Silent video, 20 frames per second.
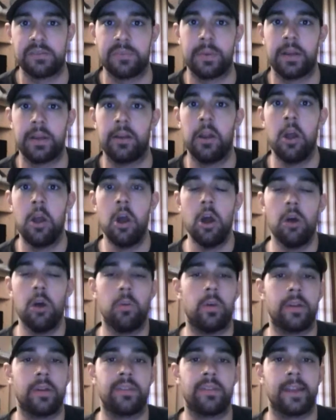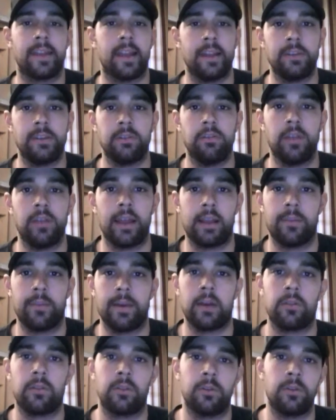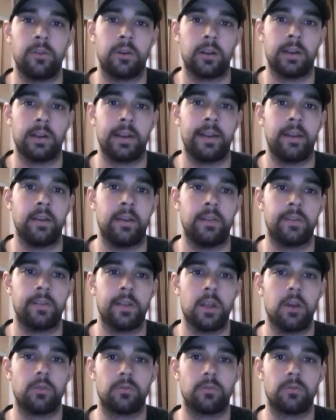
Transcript: But one thing I do like about Ruger is